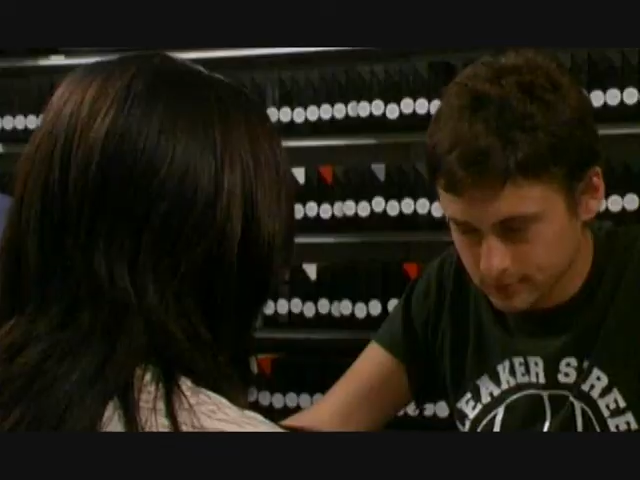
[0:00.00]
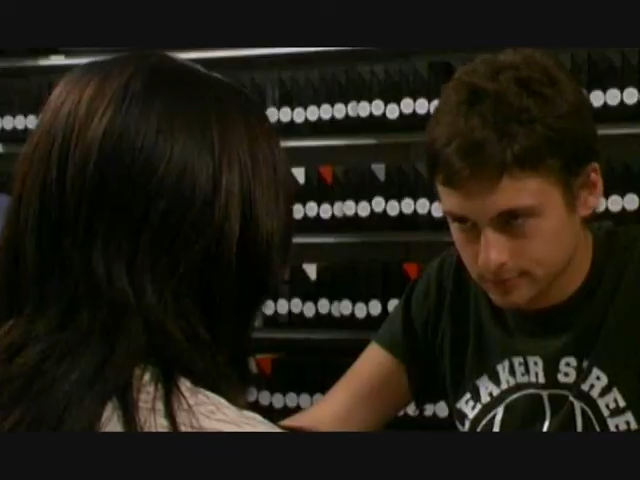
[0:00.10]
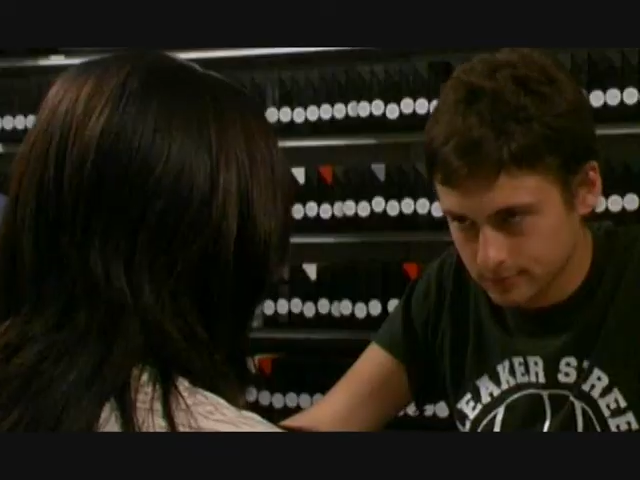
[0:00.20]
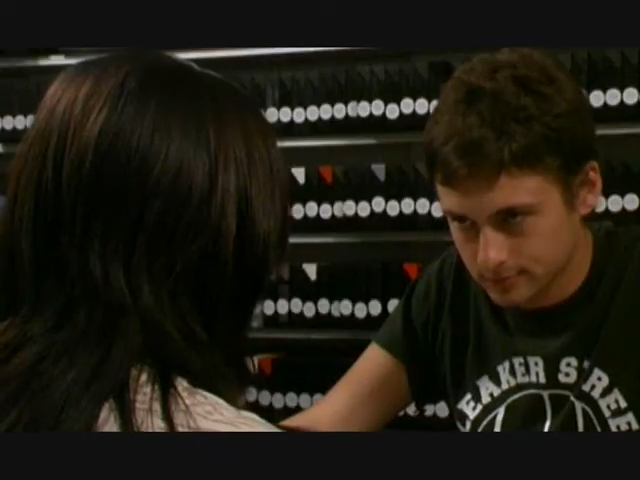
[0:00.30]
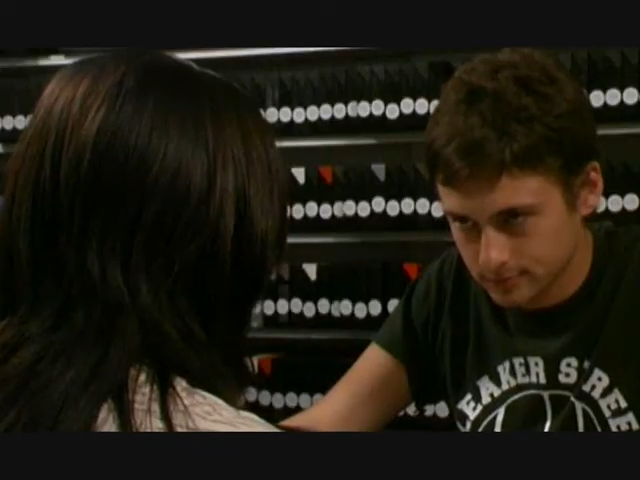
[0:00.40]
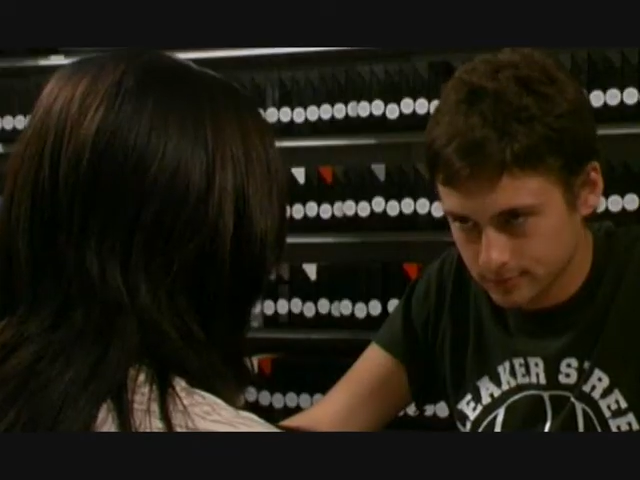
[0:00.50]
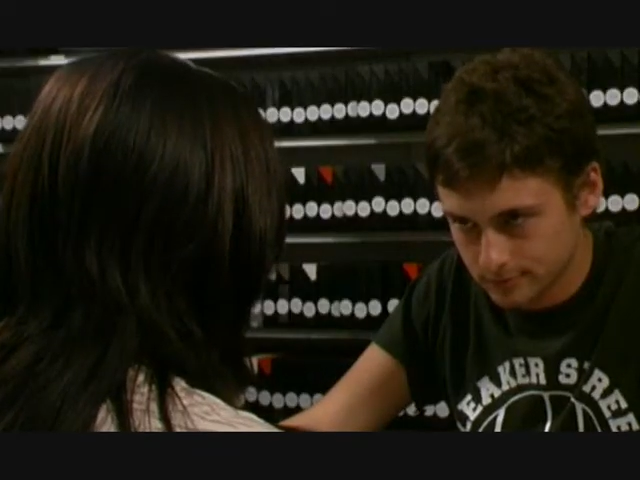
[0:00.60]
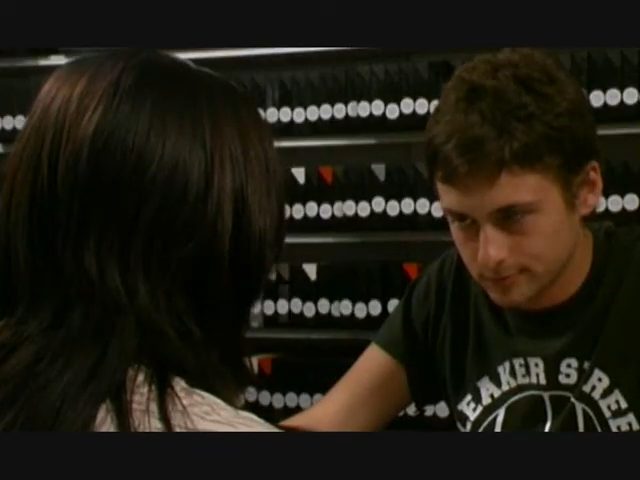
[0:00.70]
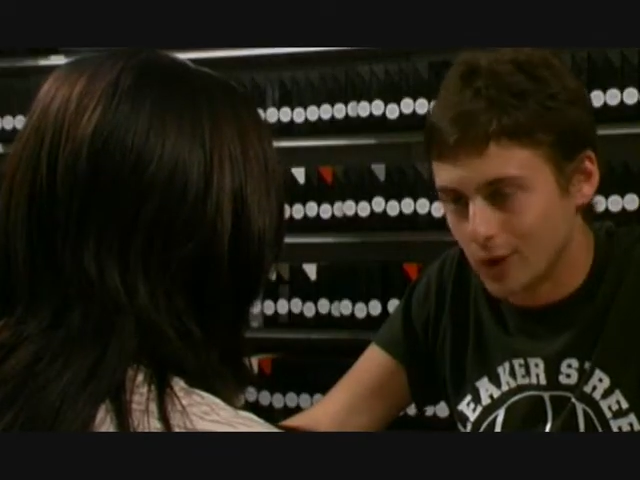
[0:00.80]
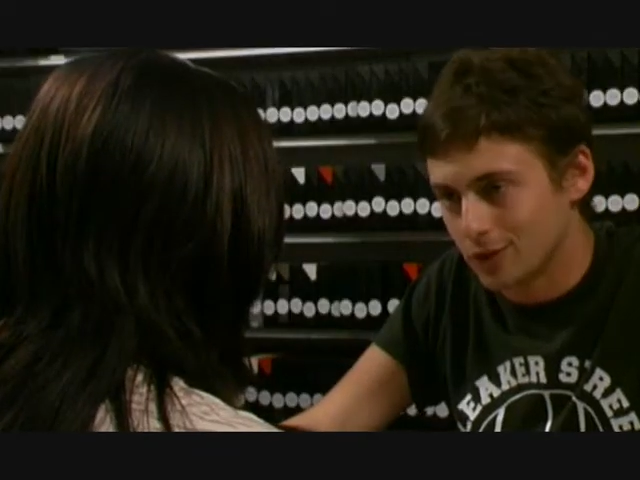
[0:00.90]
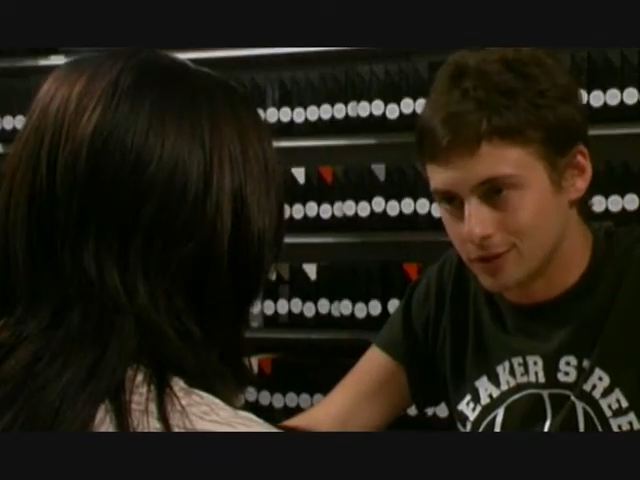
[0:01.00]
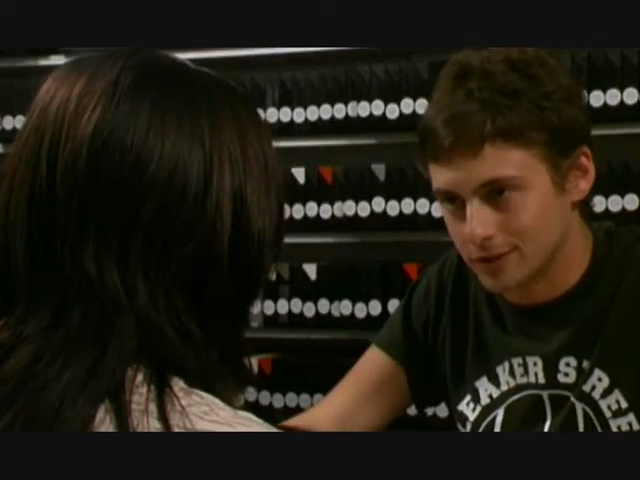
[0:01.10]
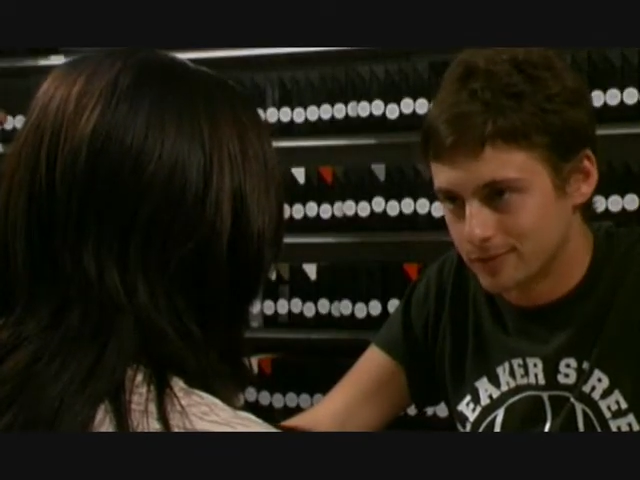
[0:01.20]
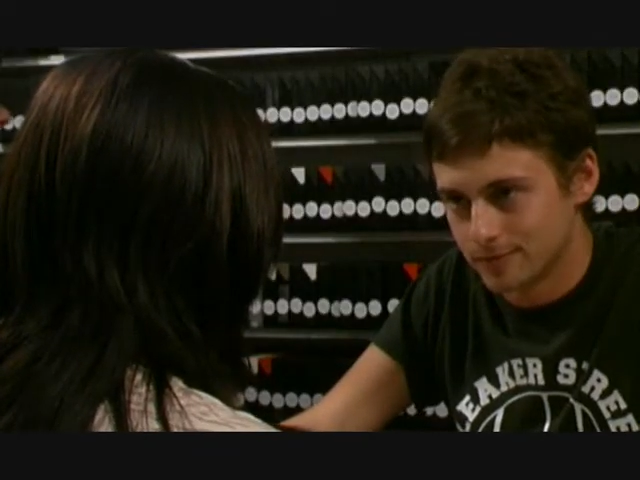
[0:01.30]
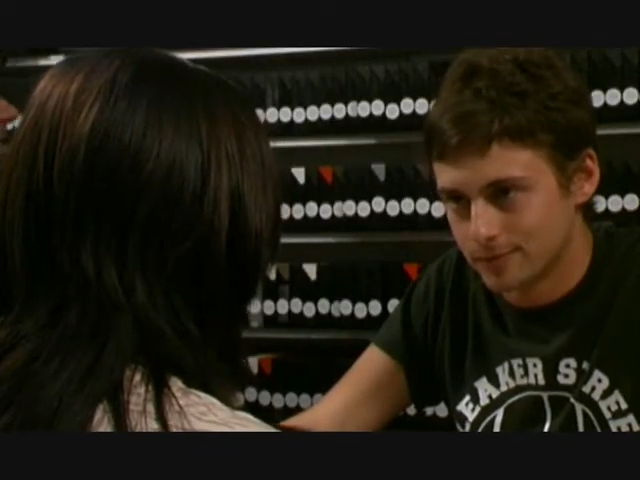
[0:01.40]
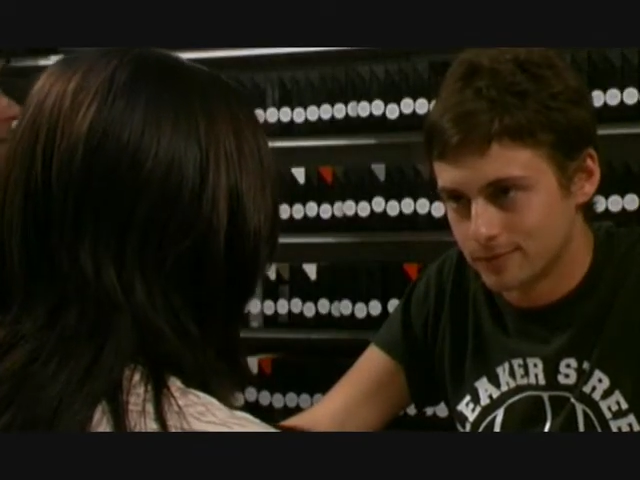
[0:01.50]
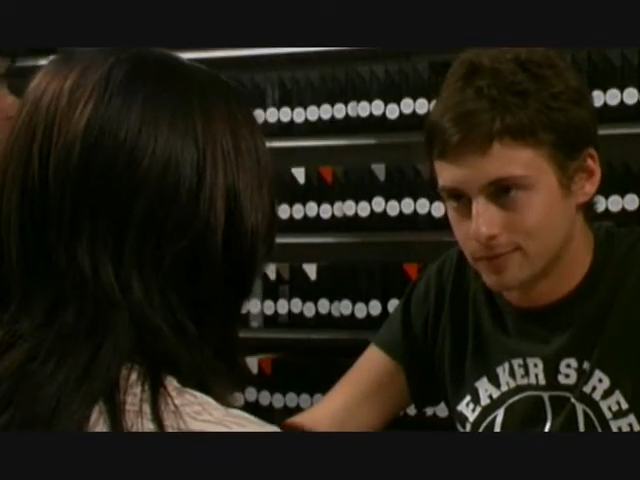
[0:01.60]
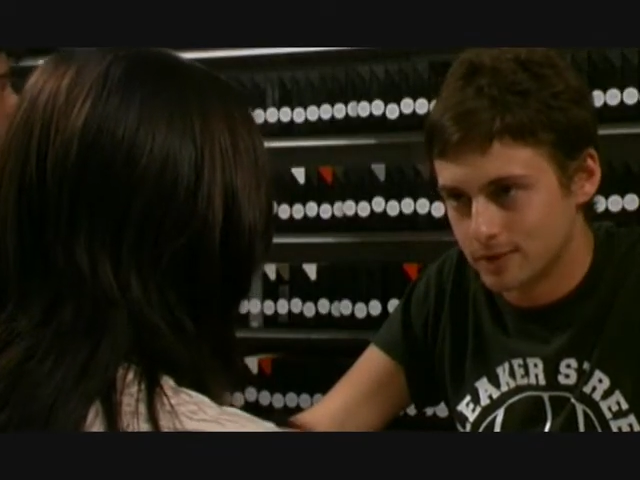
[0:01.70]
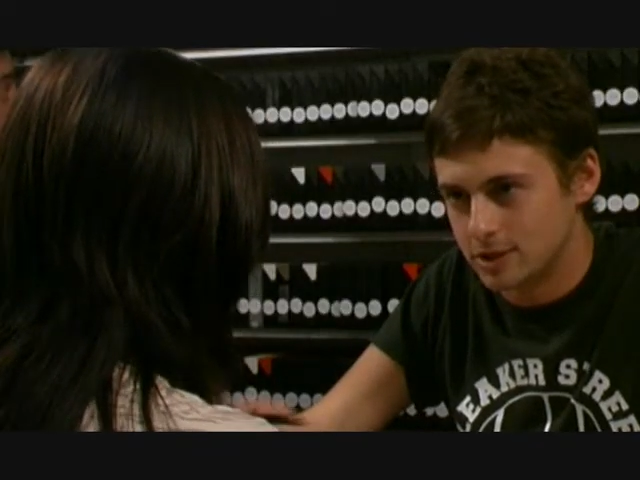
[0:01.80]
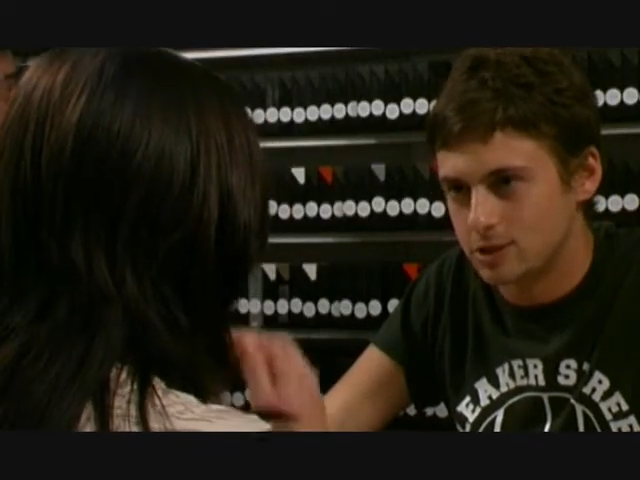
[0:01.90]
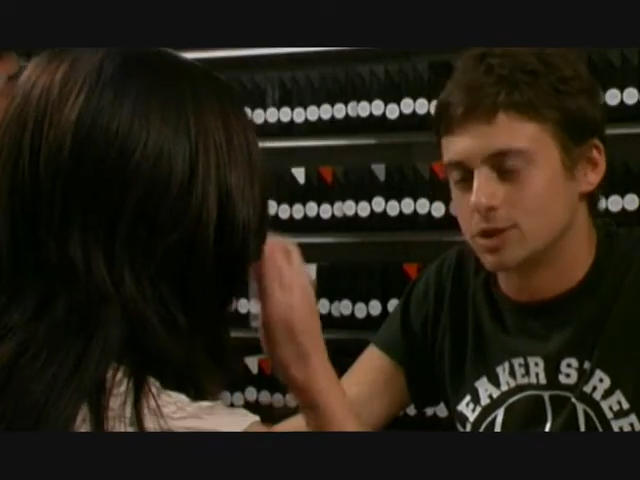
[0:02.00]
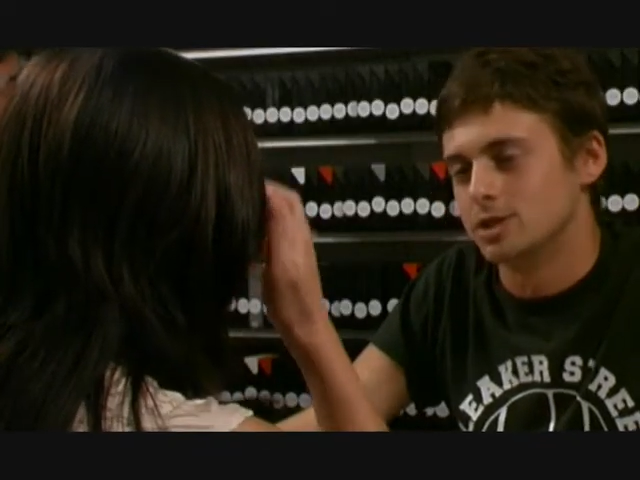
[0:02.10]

Kevin Smith-esque monologue